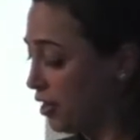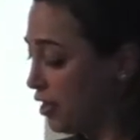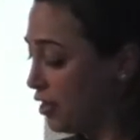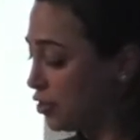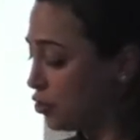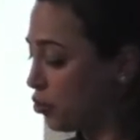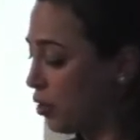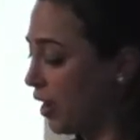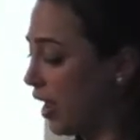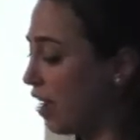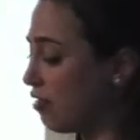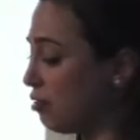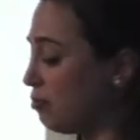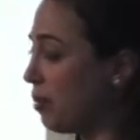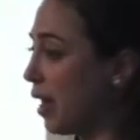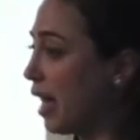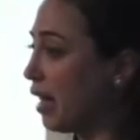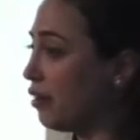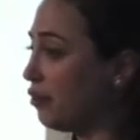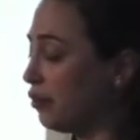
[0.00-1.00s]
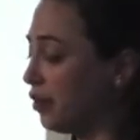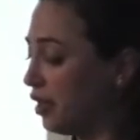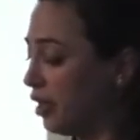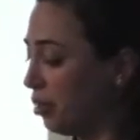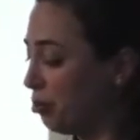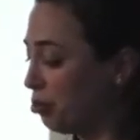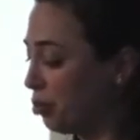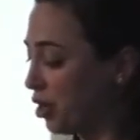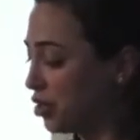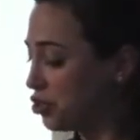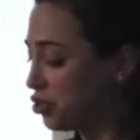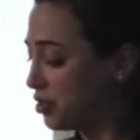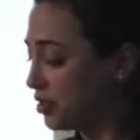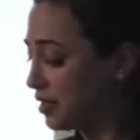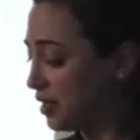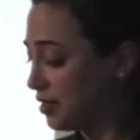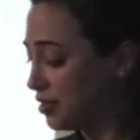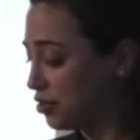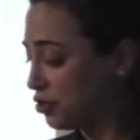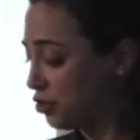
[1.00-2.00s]
So I have a battery, a pressure
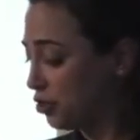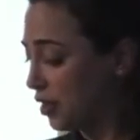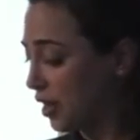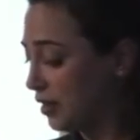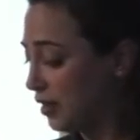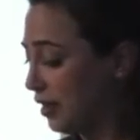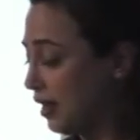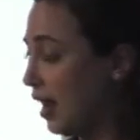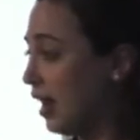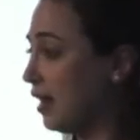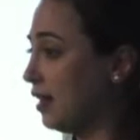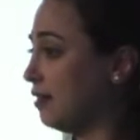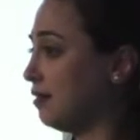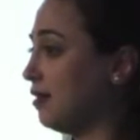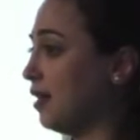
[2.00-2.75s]
sensor, and a light,